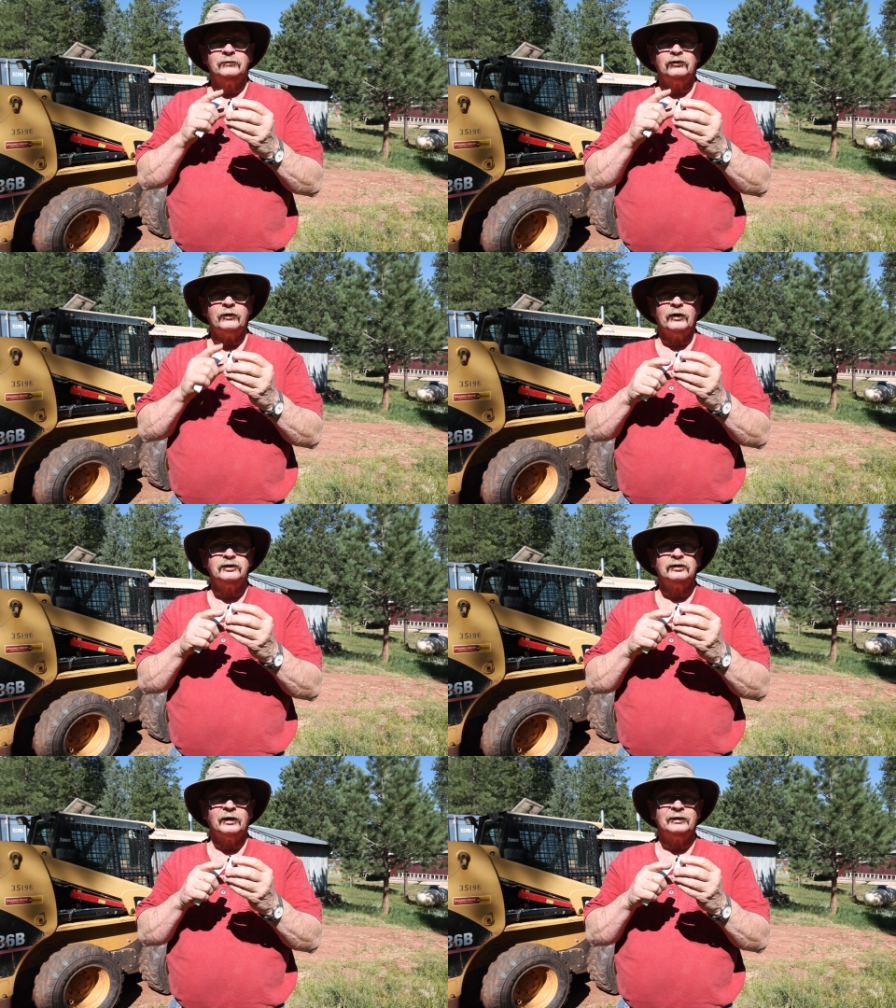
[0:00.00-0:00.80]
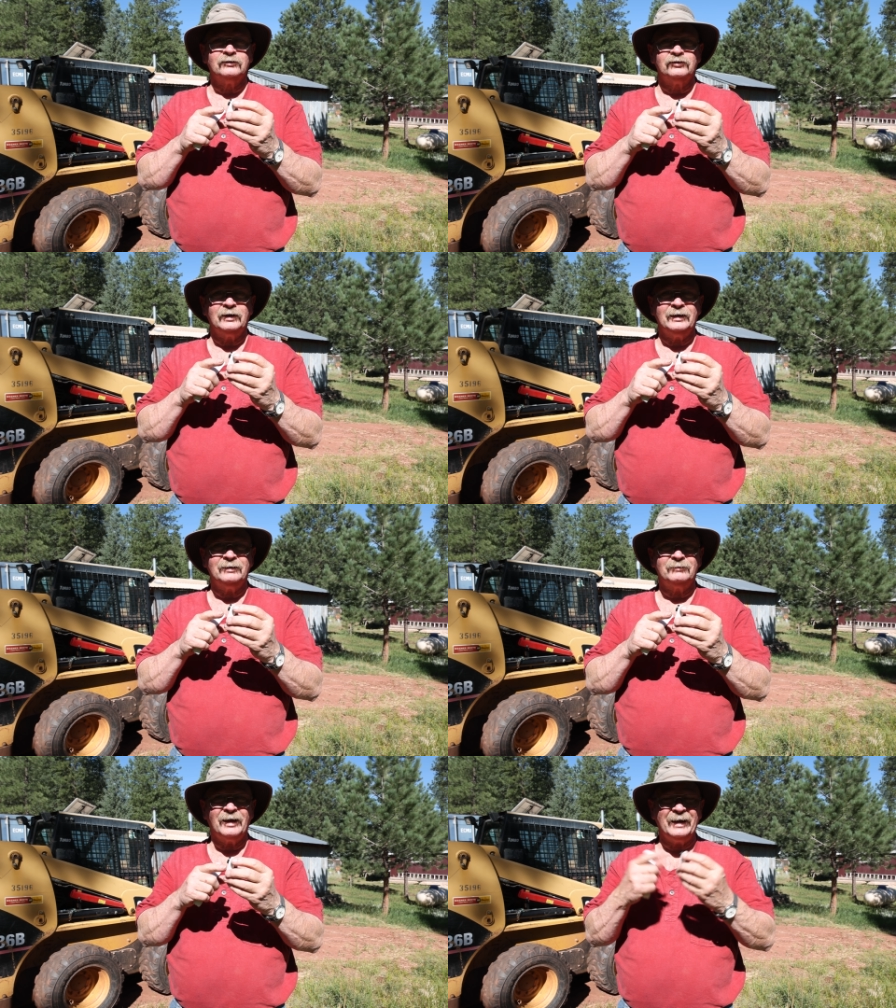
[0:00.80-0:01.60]
So I thought you'd like to see
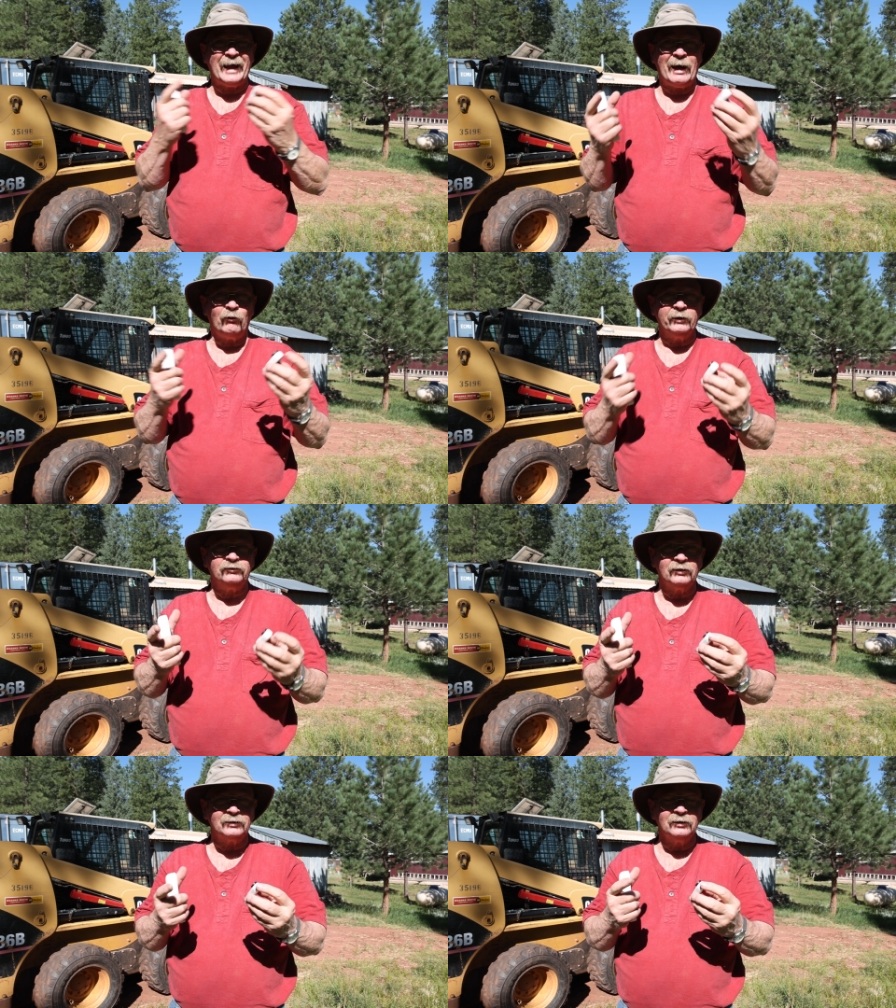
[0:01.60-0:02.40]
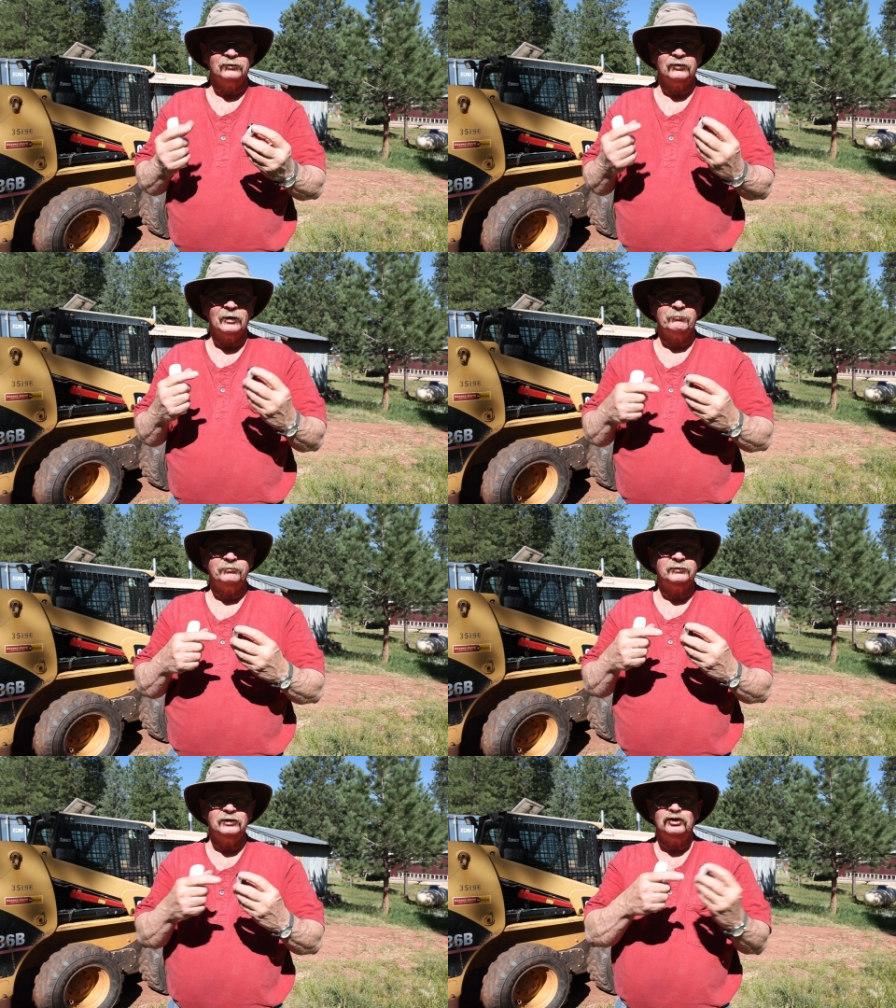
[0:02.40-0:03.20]
kind of how I set this up
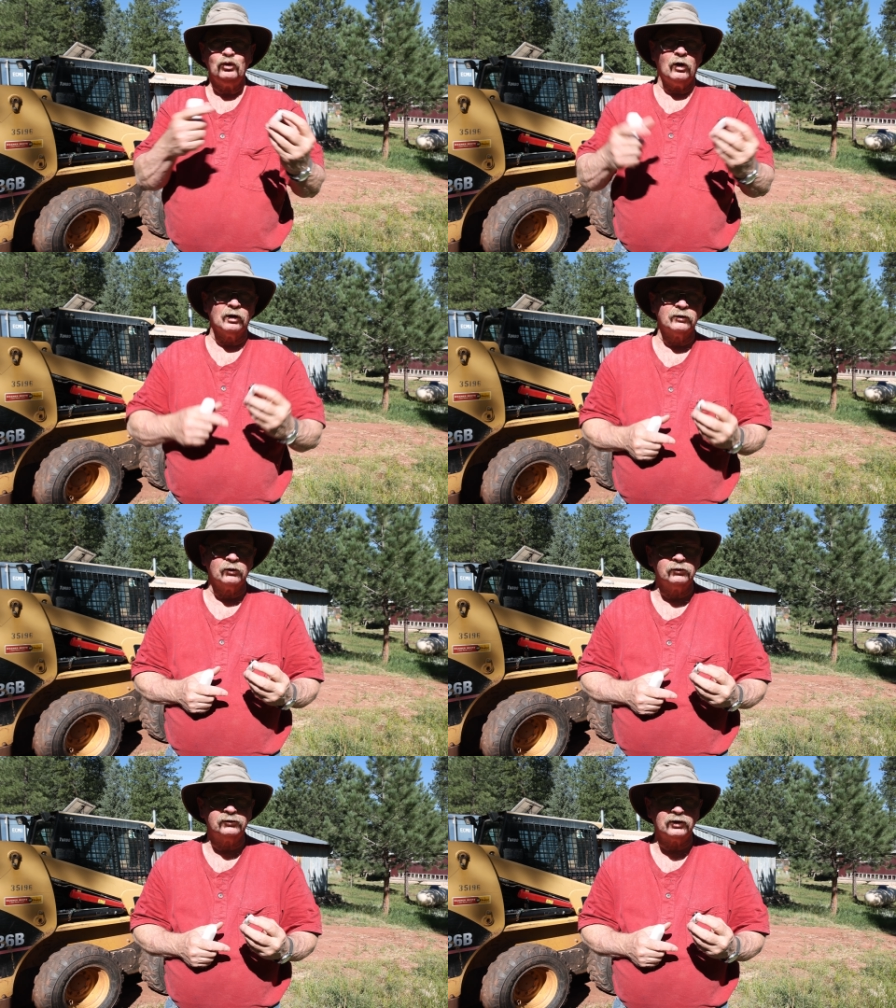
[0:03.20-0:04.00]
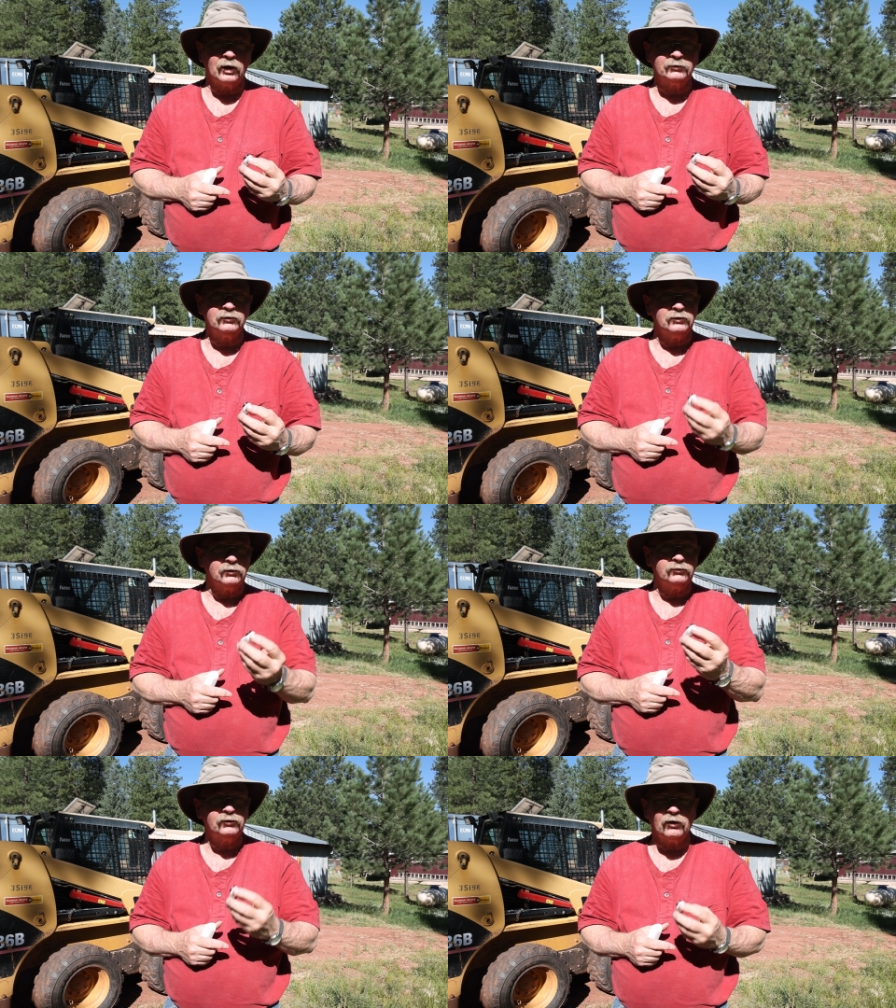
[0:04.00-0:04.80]
to do all of those shots you
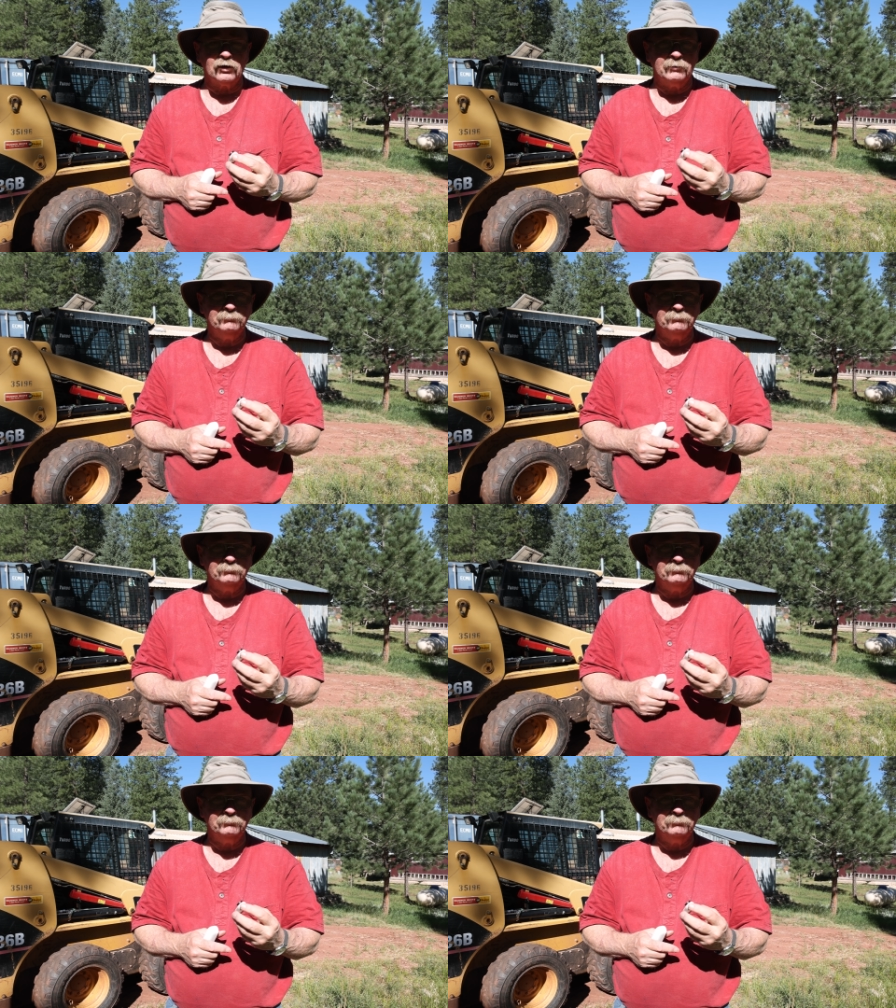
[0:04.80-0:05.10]
just saw.